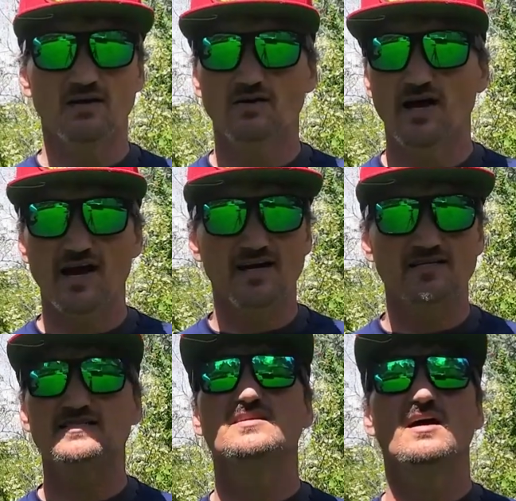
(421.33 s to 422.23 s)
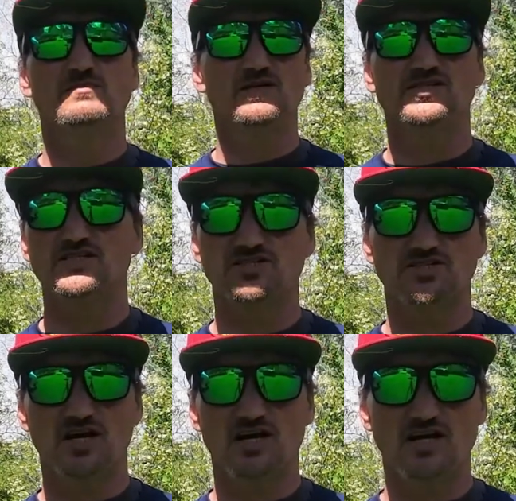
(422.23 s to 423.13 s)
and look at it and see how much it's
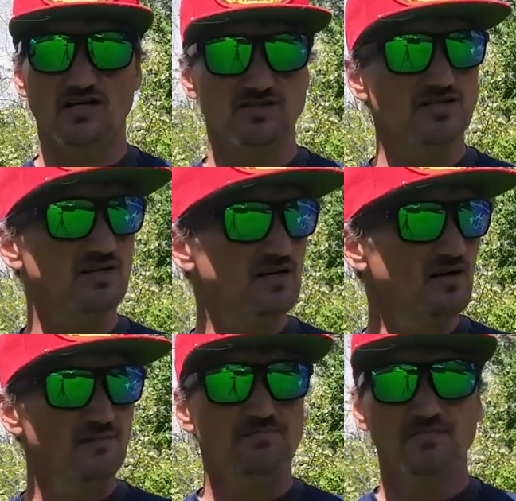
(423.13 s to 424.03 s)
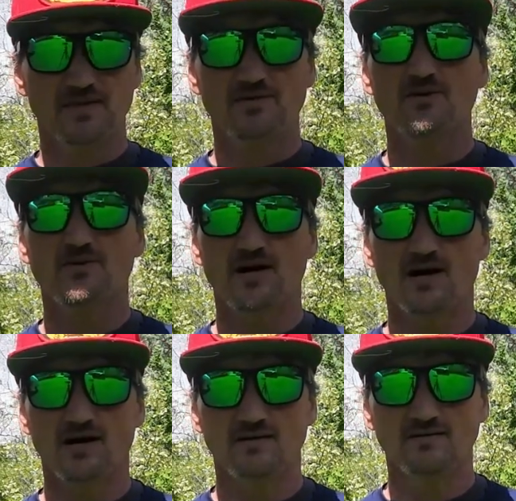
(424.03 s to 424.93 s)
changed. And
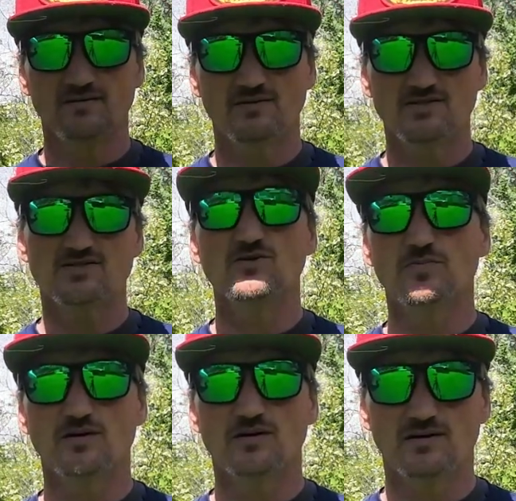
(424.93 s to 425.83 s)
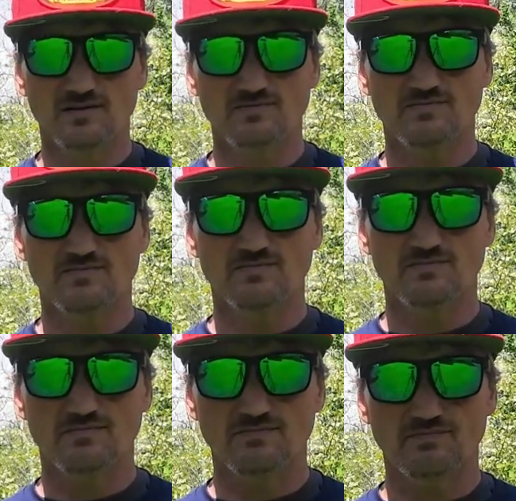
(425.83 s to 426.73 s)
they're super,
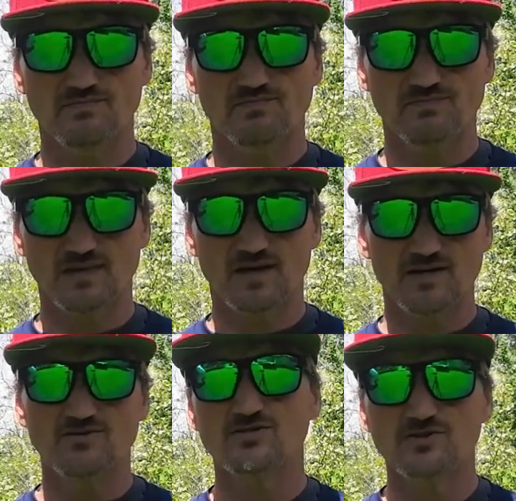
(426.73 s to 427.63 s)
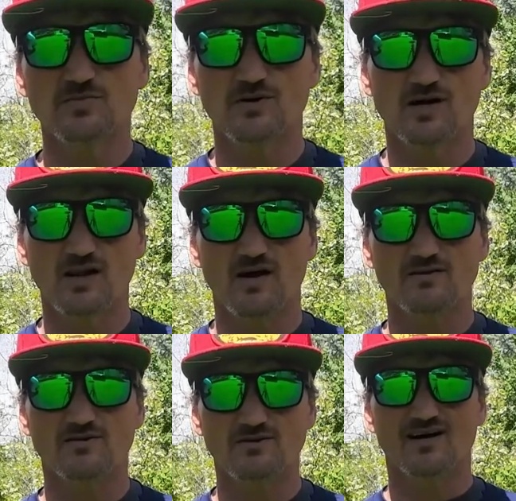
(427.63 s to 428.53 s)
I use super a
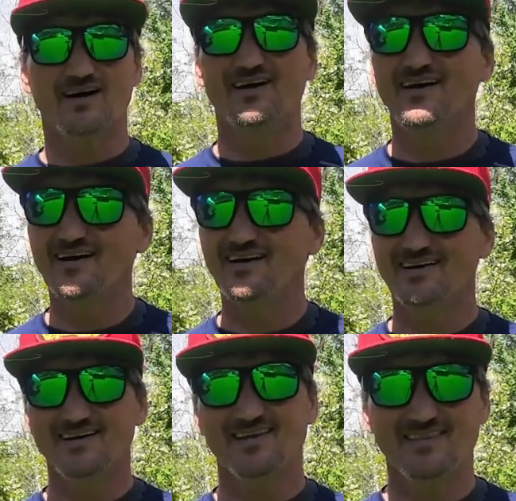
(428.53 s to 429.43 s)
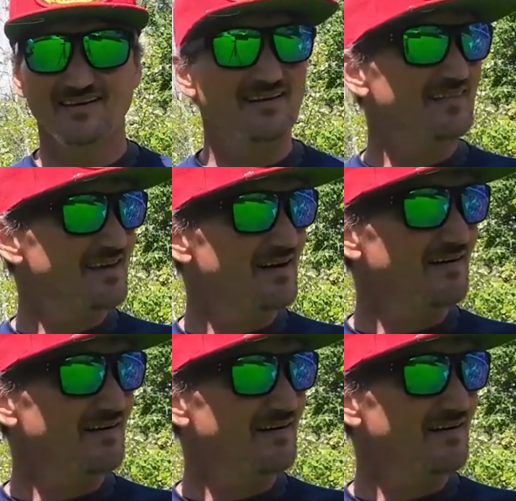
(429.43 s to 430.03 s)
lot, don't I? They